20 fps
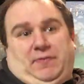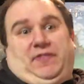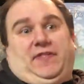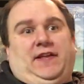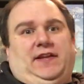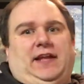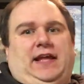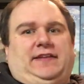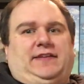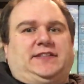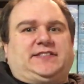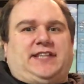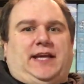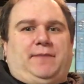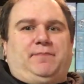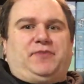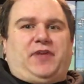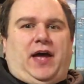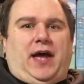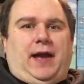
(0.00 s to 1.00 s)
But then at the
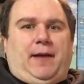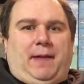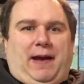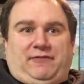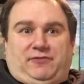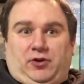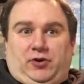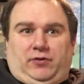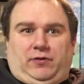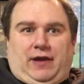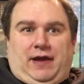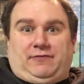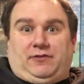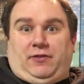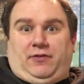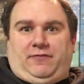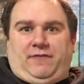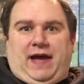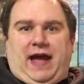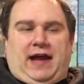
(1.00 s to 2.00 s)
same time, after
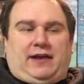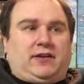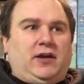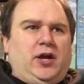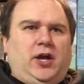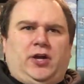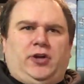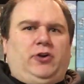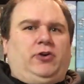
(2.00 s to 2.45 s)
the fact,